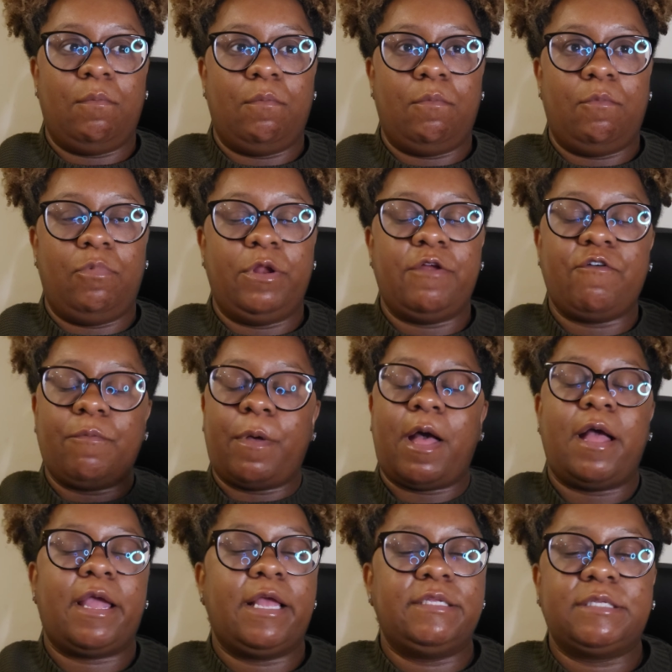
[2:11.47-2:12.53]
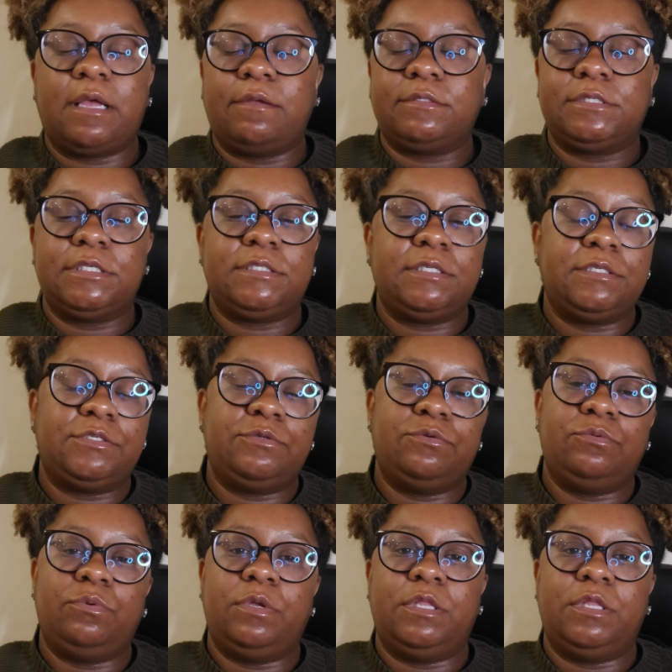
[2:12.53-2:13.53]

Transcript: whatever podcast I was listening to